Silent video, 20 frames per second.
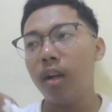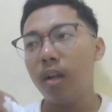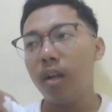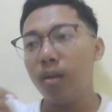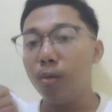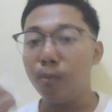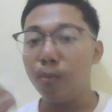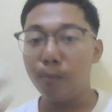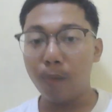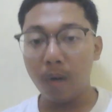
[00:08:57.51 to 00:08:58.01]

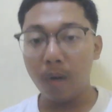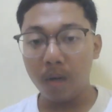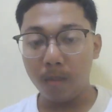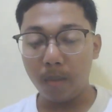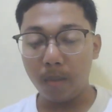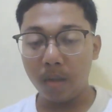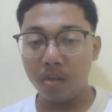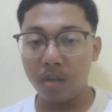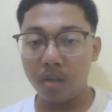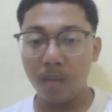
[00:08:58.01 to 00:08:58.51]
your friend
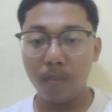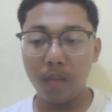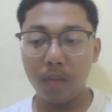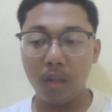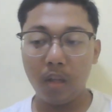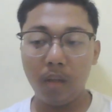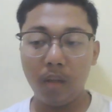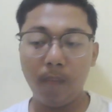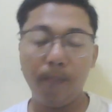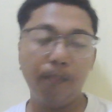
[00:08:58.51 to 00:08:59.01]
about
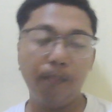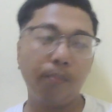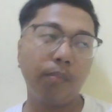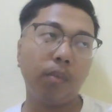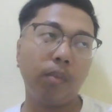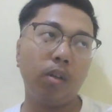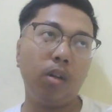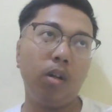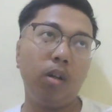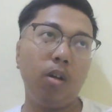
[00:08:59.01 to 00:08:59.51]
something,
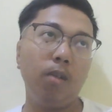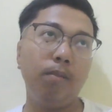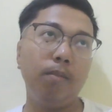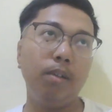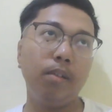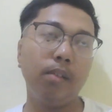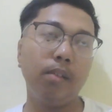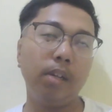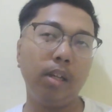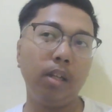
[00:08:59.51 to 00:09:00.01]

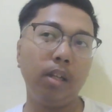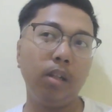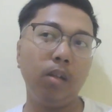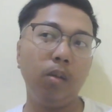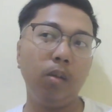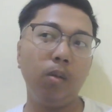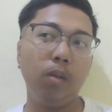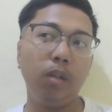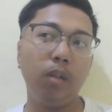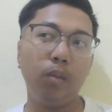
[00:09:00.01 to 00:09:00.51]

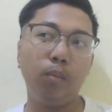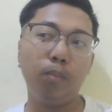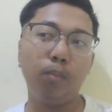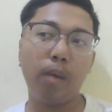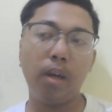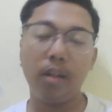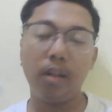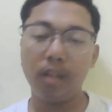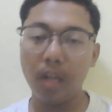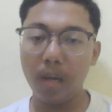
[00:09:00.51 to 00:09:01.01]
obviously you
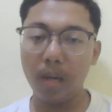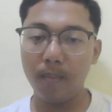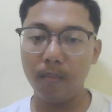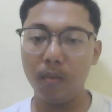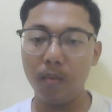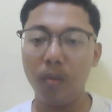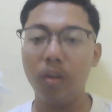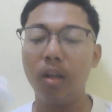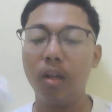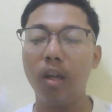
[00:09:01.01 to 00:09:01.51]
expect them
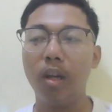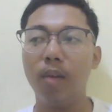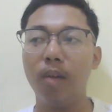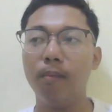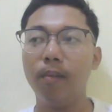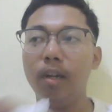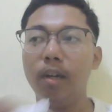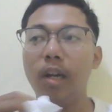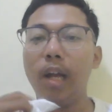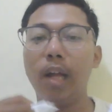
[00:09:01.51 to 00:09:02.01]
to
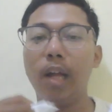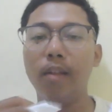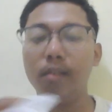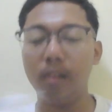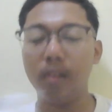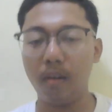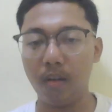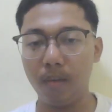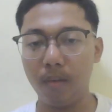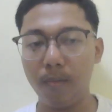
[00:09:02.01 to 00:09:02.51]
give an
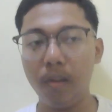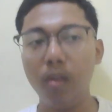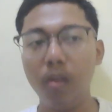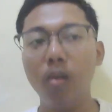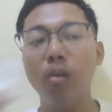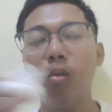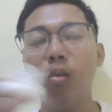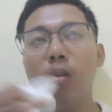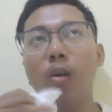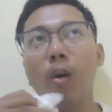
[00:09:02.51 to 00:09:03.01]
answer, even
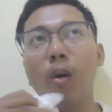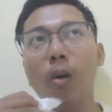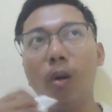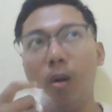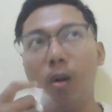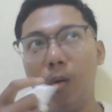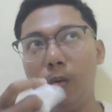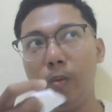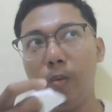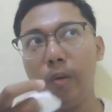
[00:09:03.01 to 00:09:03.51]
though you don't
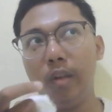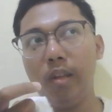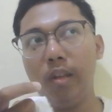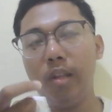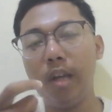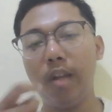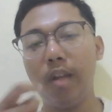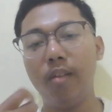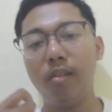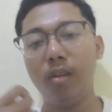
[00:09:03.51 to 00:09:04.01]
know what
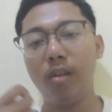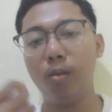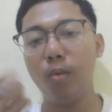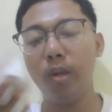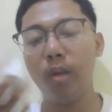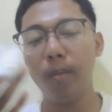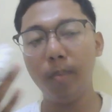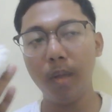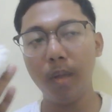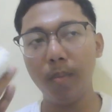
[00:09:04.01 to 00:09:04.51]
the answer
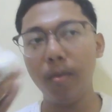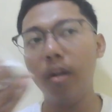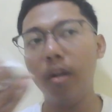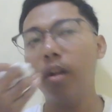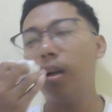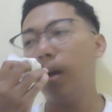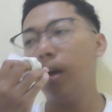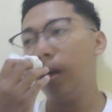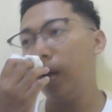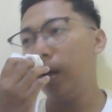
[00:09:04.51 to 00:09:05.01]
will be, but